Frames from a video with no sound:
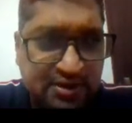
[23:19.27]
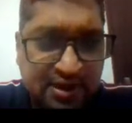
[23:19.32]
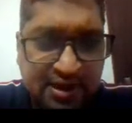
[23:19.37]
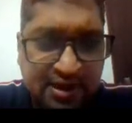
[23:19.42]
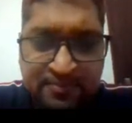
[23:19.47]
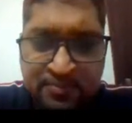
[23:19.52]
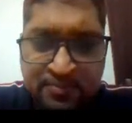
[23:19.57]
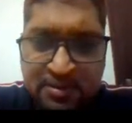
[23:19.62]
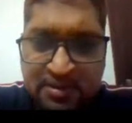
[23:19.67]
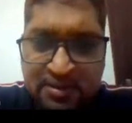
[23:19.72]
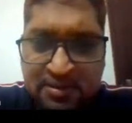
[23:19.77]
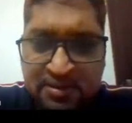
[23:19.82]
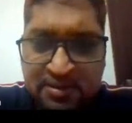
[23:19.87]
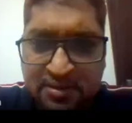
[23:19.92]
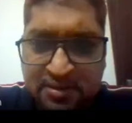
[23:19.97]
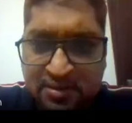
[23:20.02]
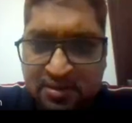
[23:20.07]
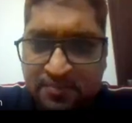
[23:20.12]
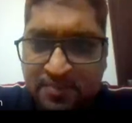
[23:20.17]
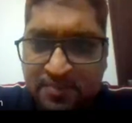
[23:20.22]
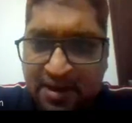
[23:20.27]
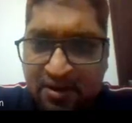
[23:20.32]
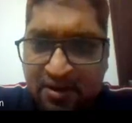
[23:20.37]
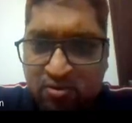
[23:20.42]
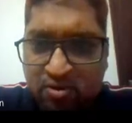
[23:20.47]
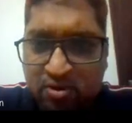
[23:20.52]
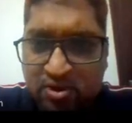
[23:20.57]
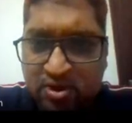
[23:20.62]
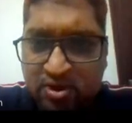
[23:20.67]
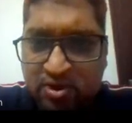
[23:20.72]
can be a bad
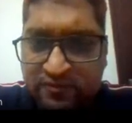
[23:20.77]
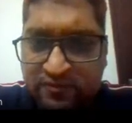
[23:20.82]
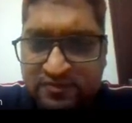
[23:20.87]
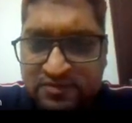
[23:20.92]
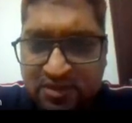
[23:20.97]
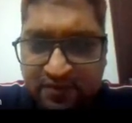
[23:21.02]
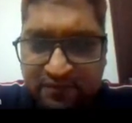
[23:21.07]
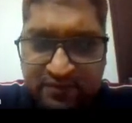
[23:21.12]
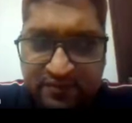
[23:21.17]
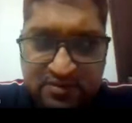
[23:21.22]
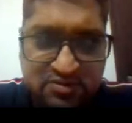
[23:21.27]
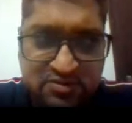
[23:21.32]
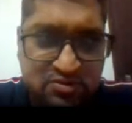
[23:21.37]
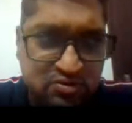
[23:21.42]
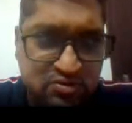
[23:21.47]
quality of service,